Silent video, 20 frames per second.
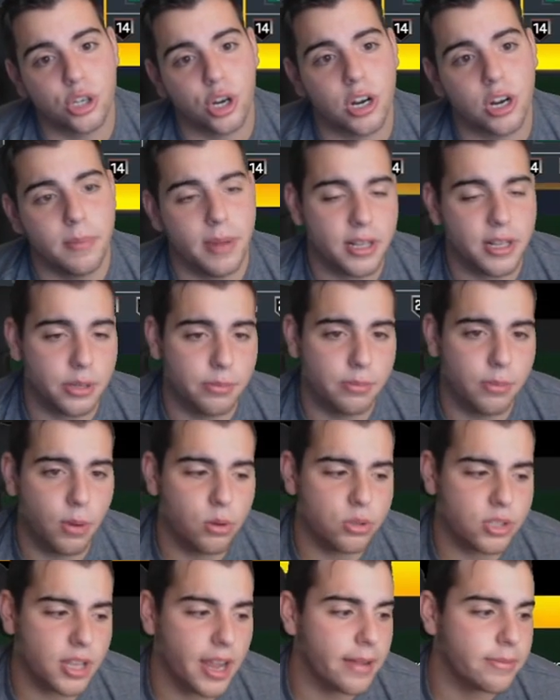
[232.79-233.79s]
You're going to make the
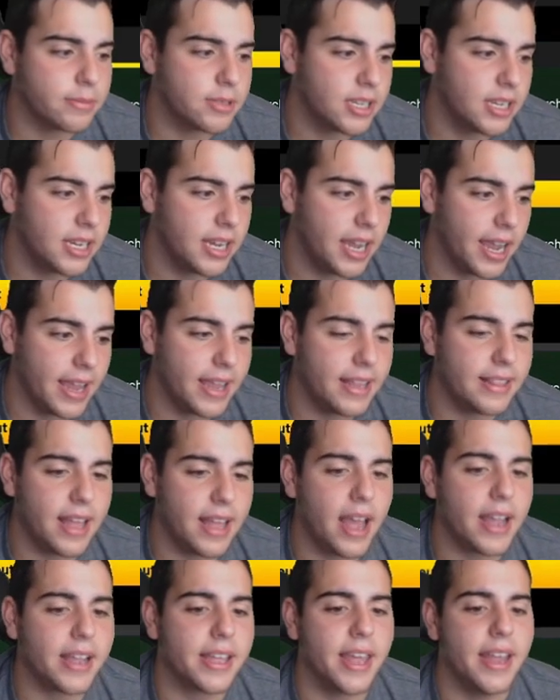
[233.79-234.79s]
most MT in
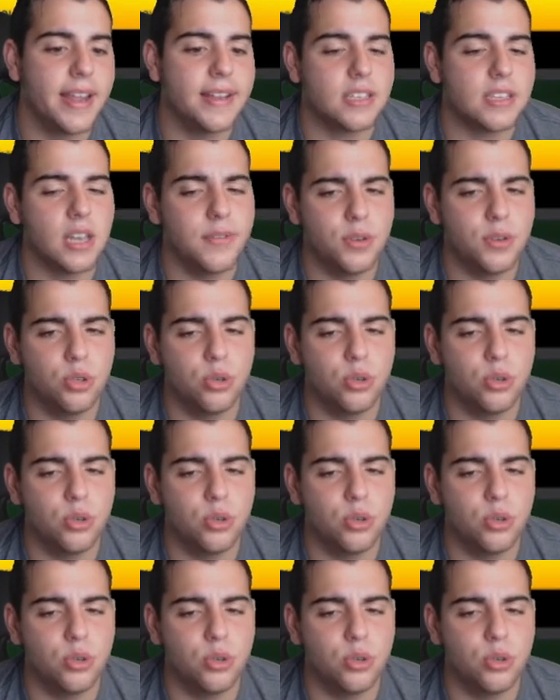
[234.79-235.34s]
that case if you